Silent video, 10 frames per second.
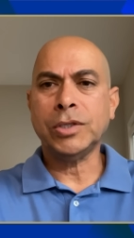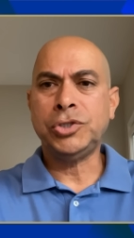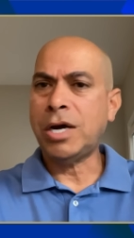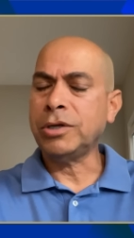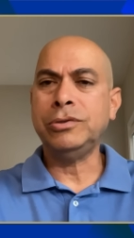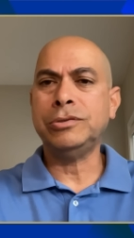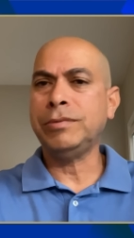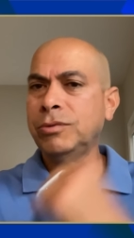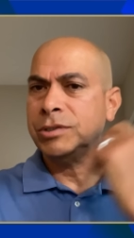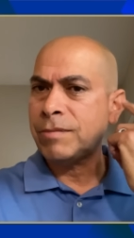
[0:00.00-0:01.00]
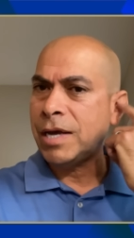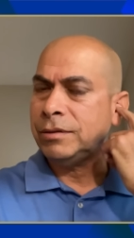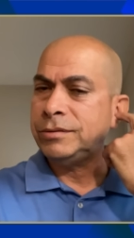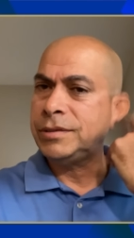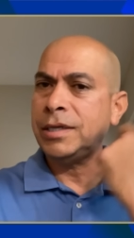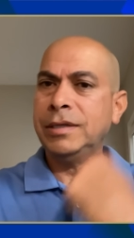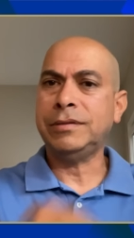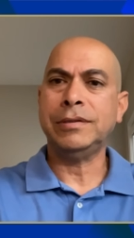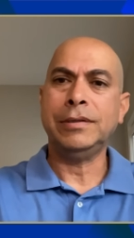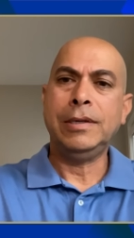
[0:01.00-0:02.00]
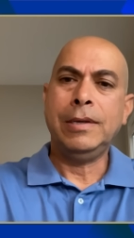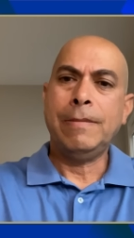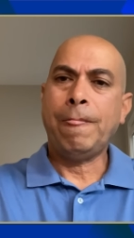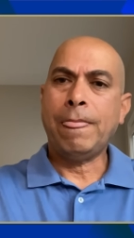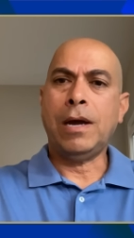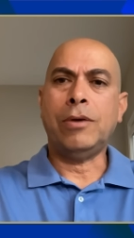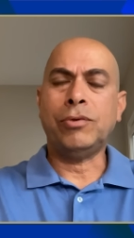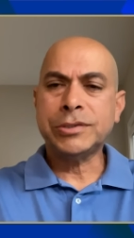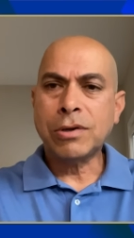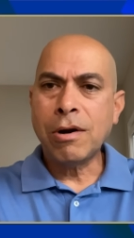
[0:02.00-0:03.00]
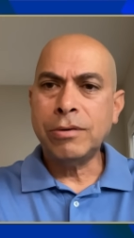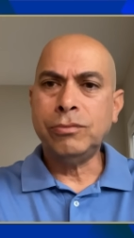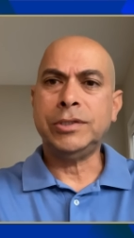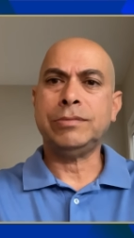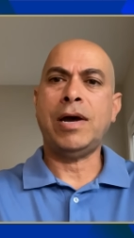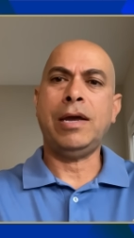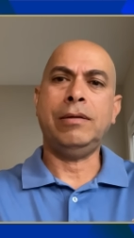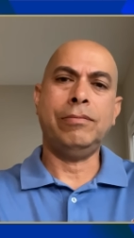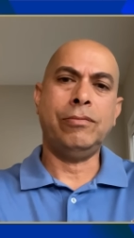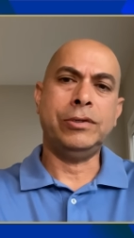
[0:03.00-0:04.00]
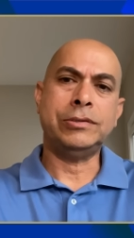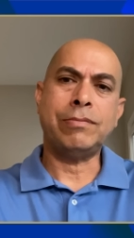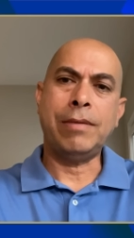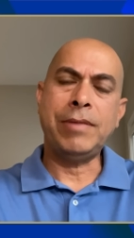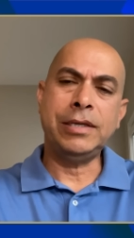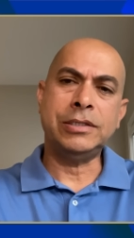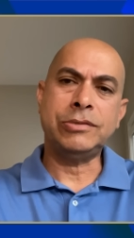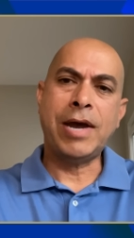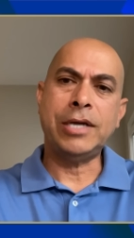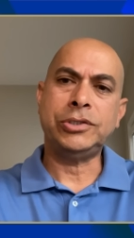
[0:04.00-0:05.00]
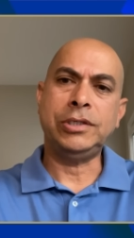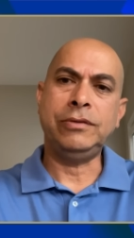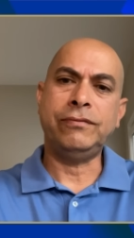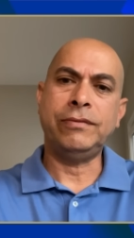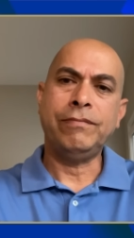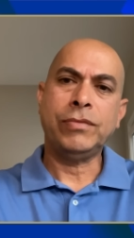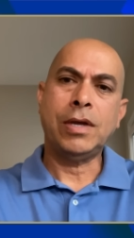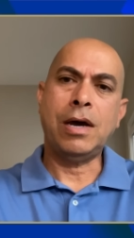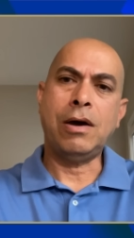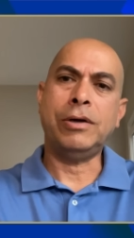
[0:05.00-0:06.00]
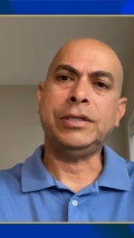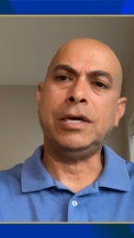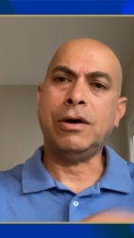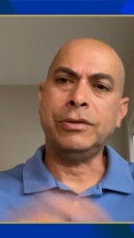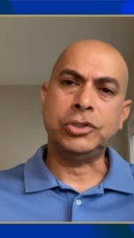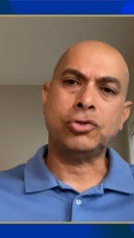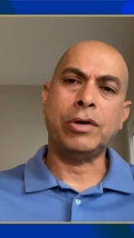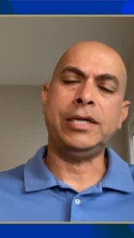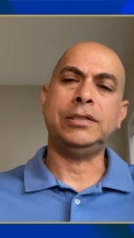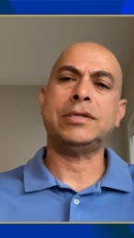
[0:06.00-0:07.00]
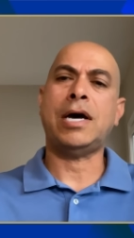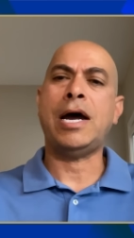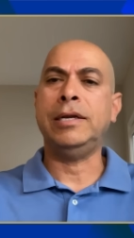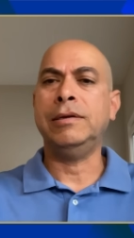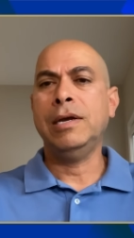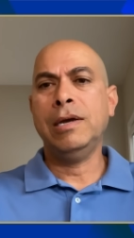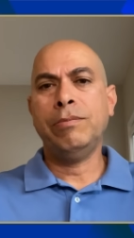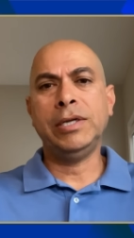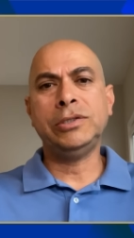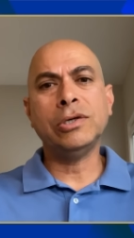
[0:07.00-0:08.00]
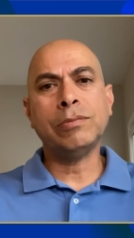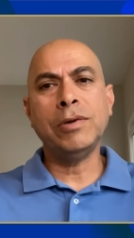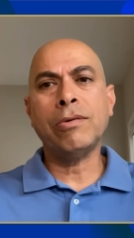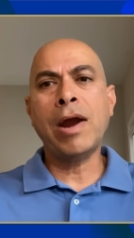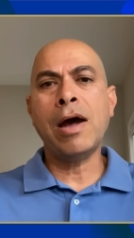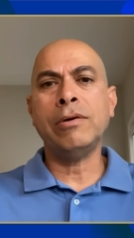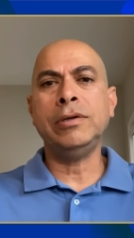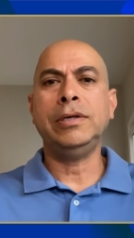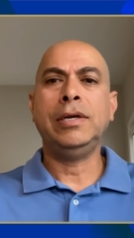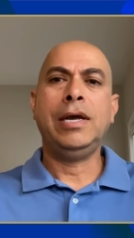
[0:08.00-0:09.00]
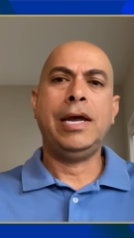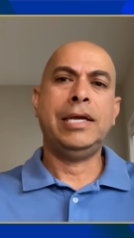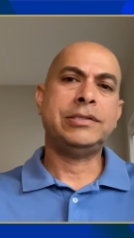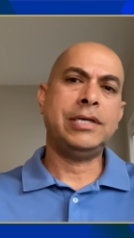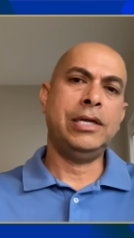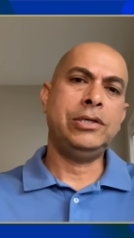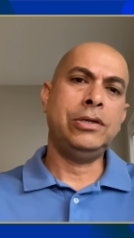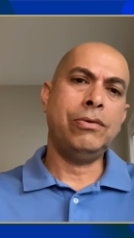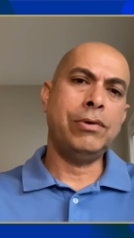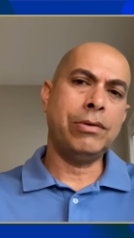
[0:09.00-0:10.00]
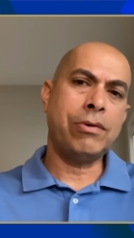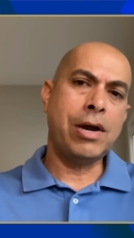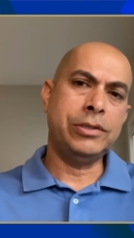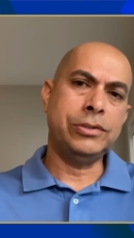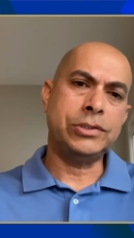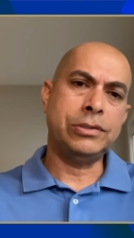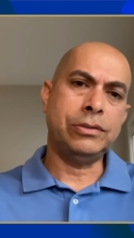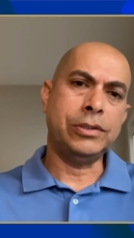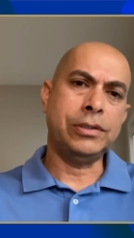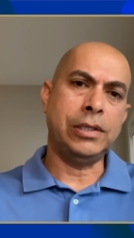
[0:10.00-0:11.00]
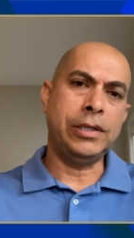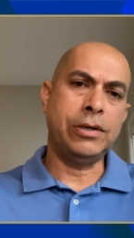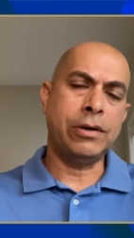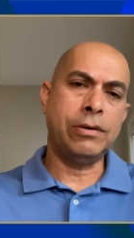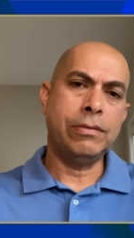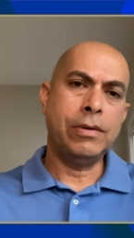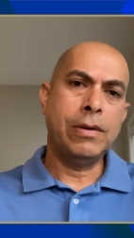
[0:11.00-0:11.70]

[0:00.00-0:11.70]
John Goosby was my lieutenant. Russ Harden was my maintenance master chief on the training side. But he took me around and said, "You know what, Rod, you're still a good leader.